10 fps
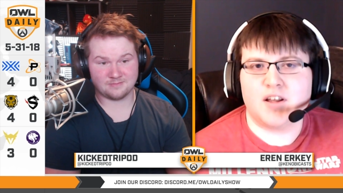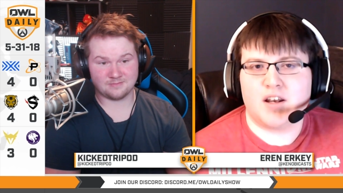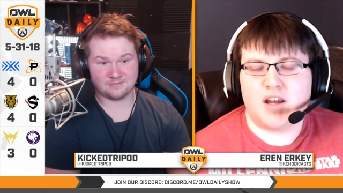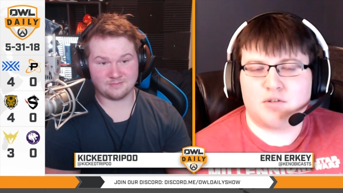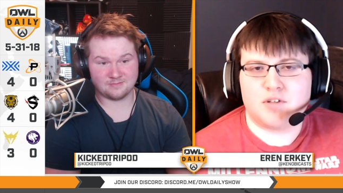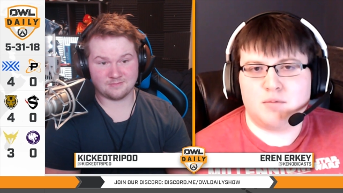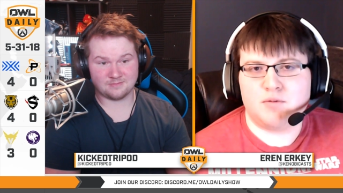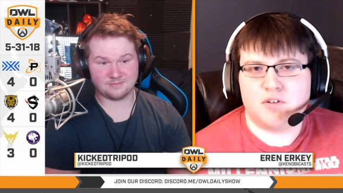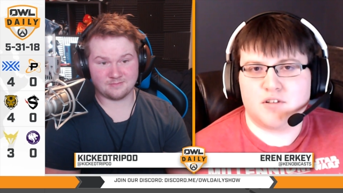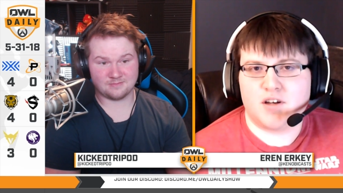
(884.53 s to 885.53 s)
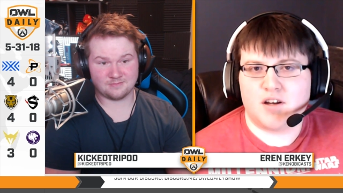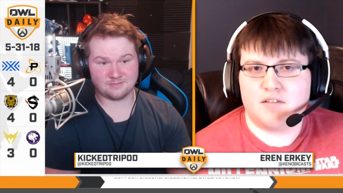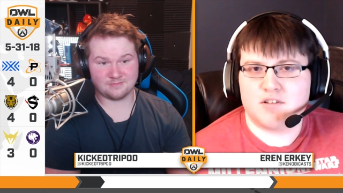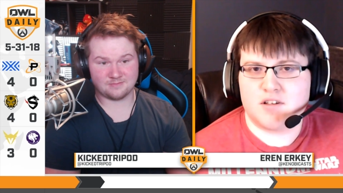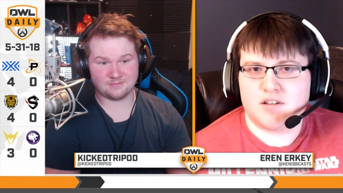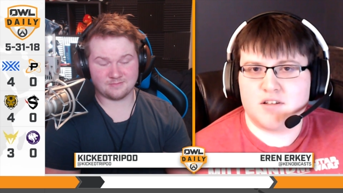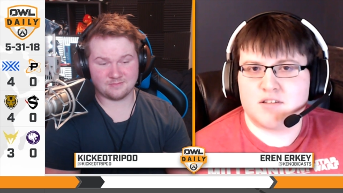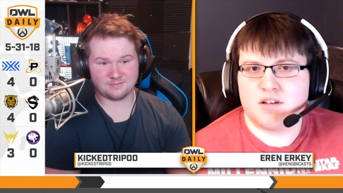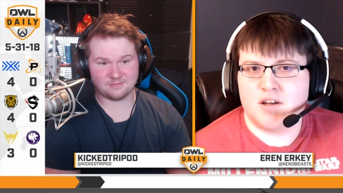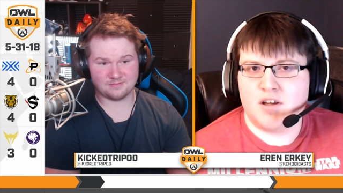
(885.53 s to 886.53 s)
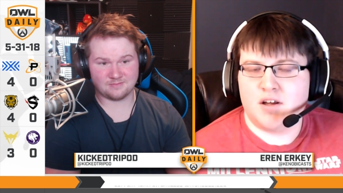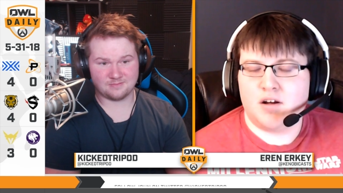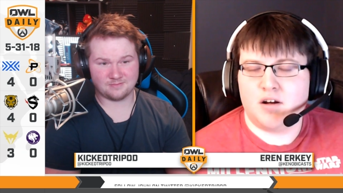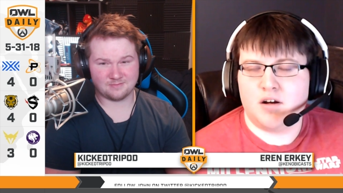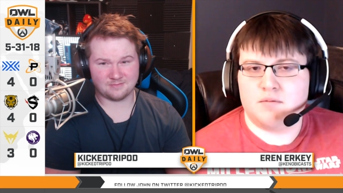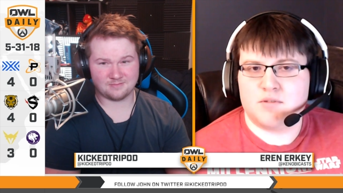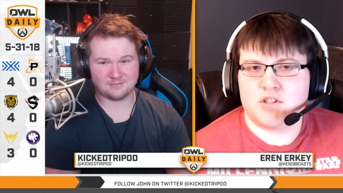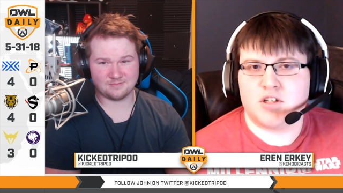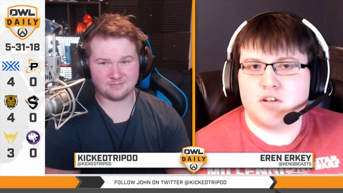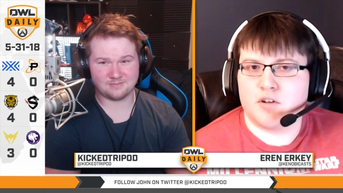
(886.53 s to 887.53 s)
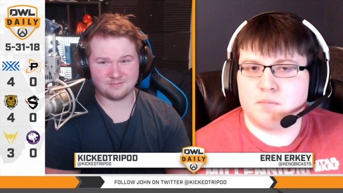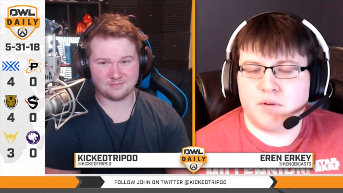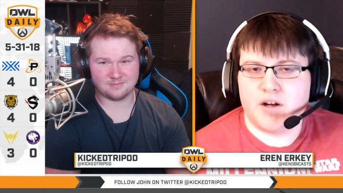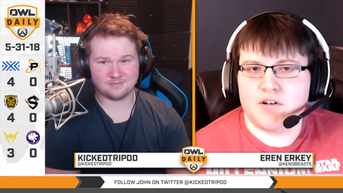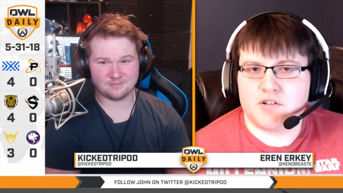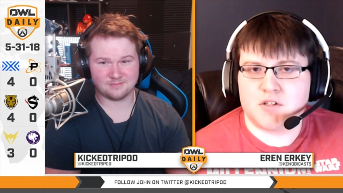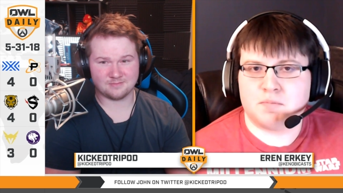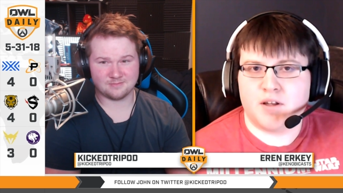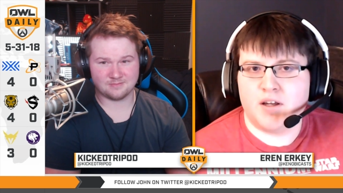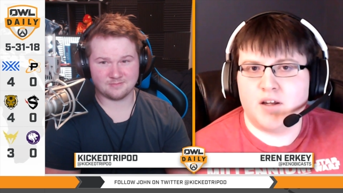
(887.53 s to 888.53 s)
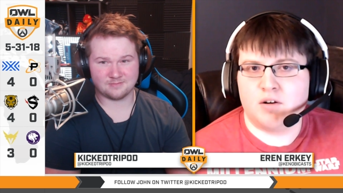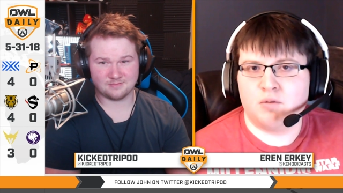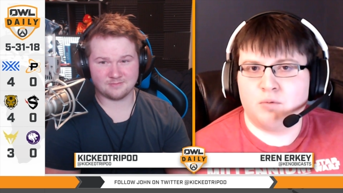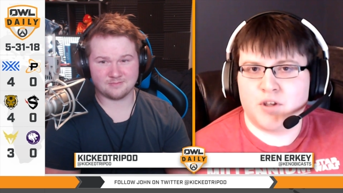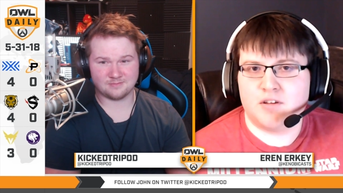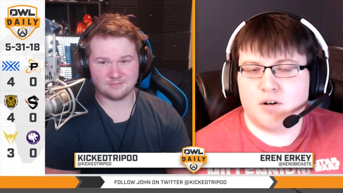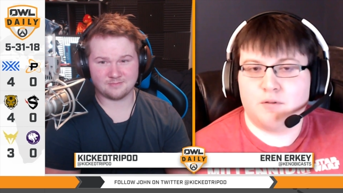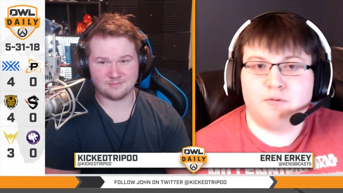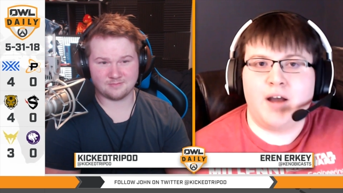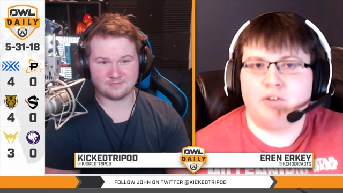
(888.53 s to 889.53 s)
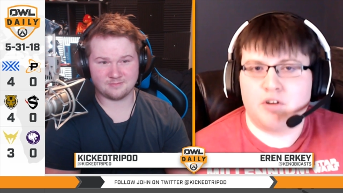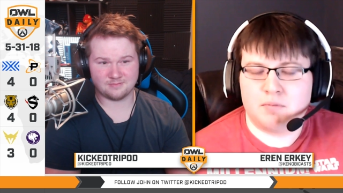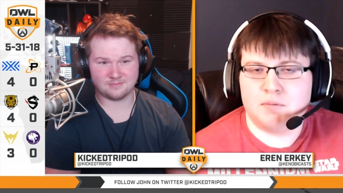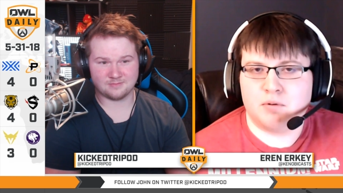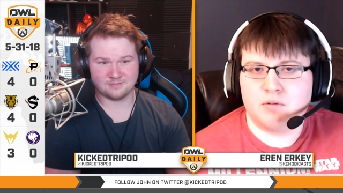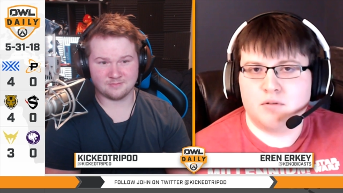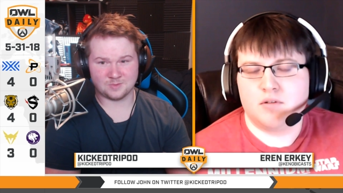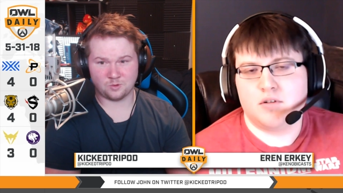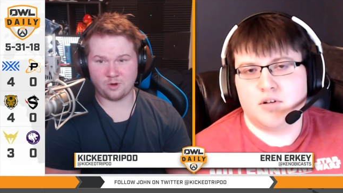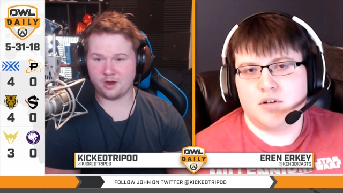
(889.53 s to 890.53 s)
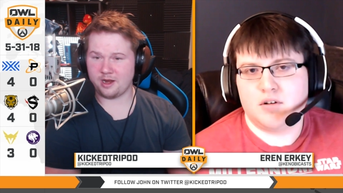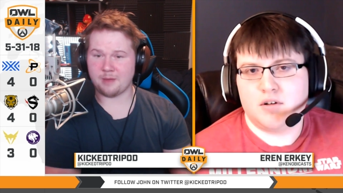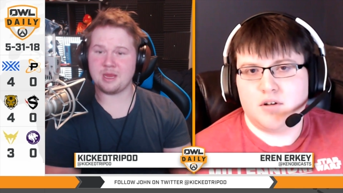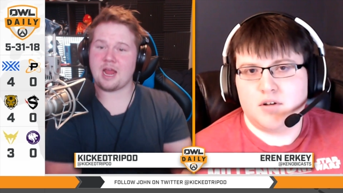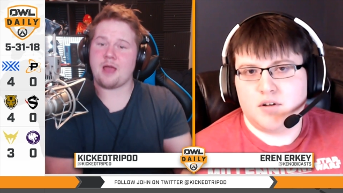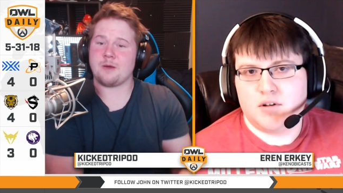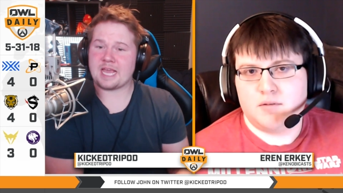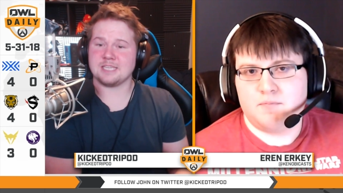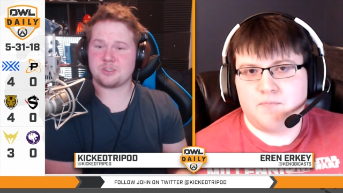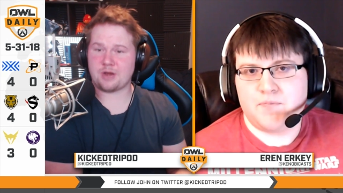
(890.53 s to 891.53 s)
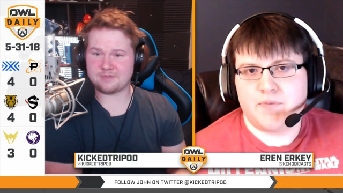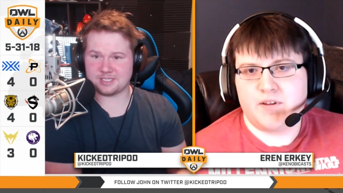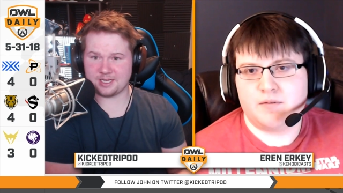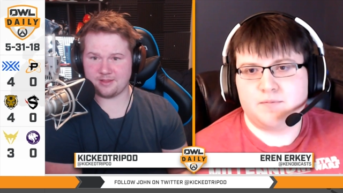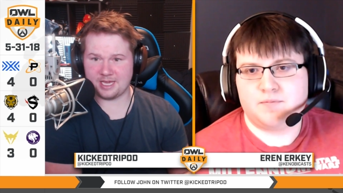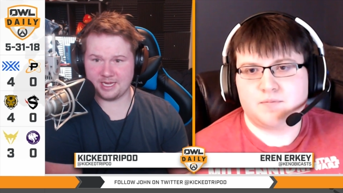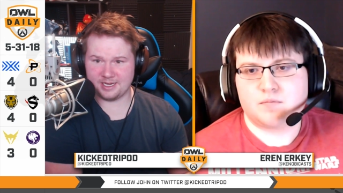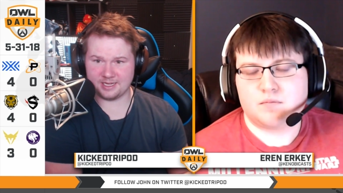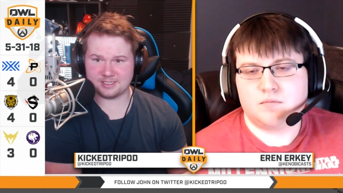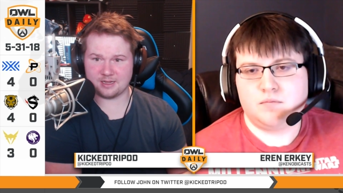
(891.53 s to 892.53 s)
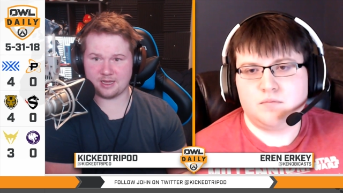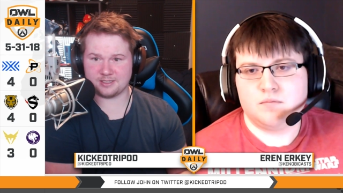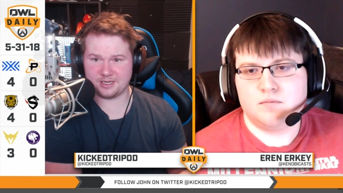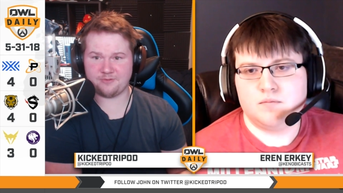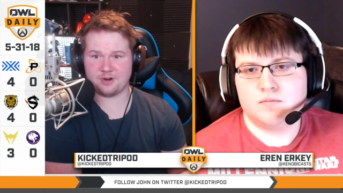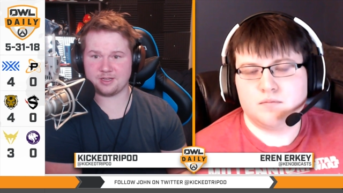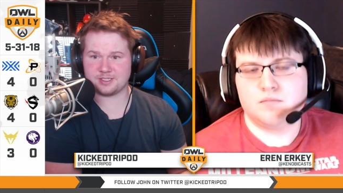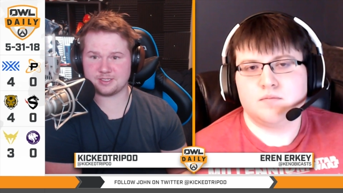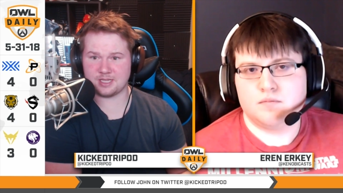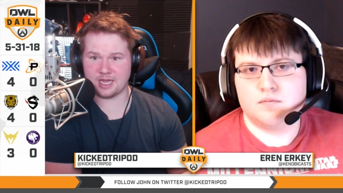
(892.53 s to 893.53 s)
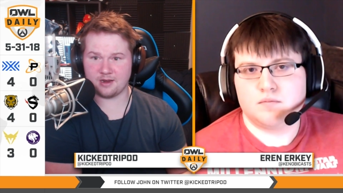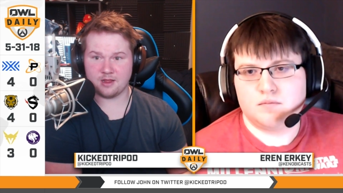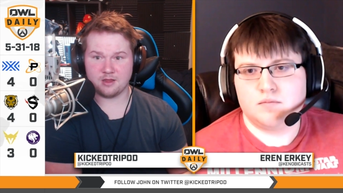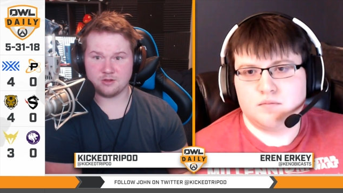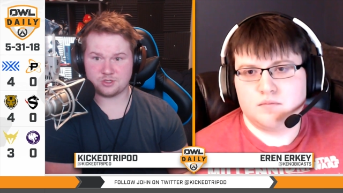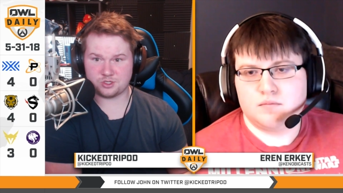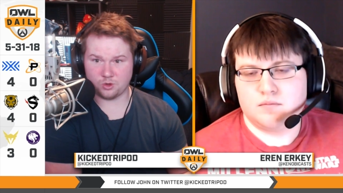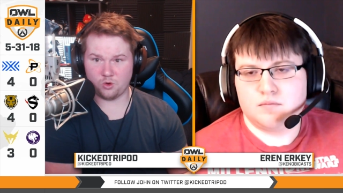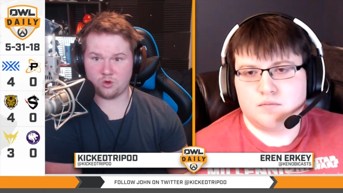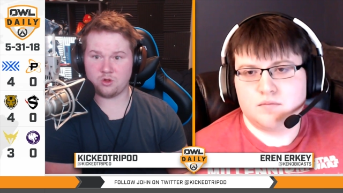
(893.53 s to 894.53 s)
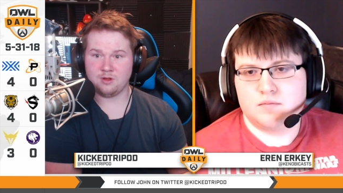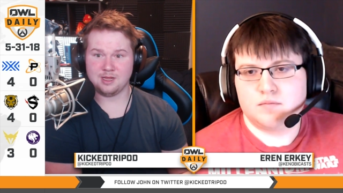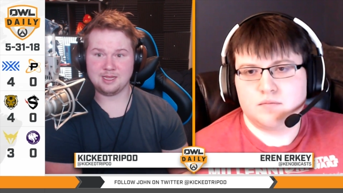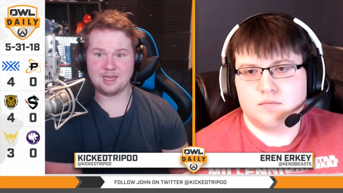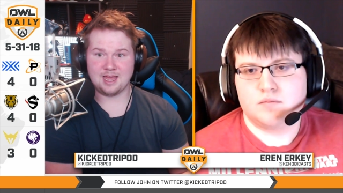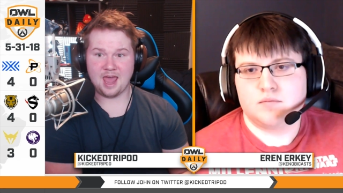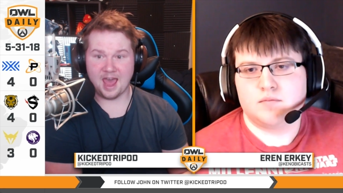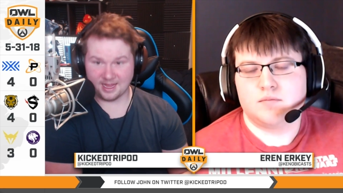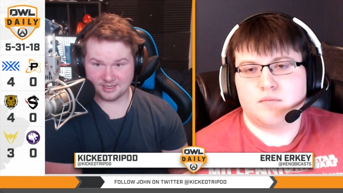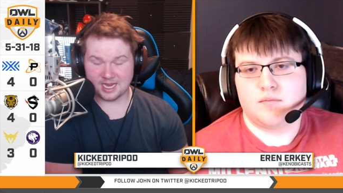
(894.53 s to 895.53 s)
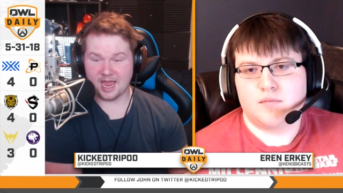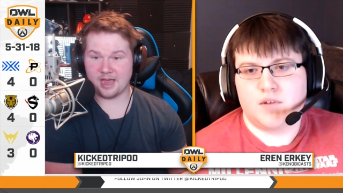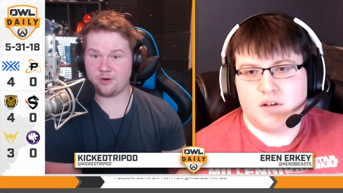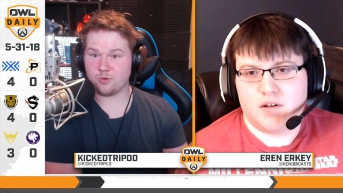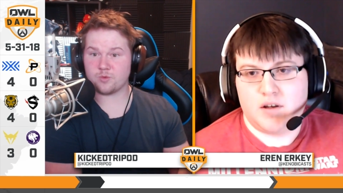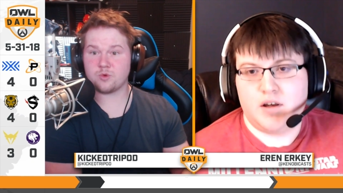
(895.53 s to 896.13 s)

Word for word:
Speaker 1: feel like an actual team. It feels like kind of just like these uh, singular players just playing with you know five other people.
Speaker 2: Right. I mean, I, I guess I'd have to say the key dis- uh, difference is that Seoul has had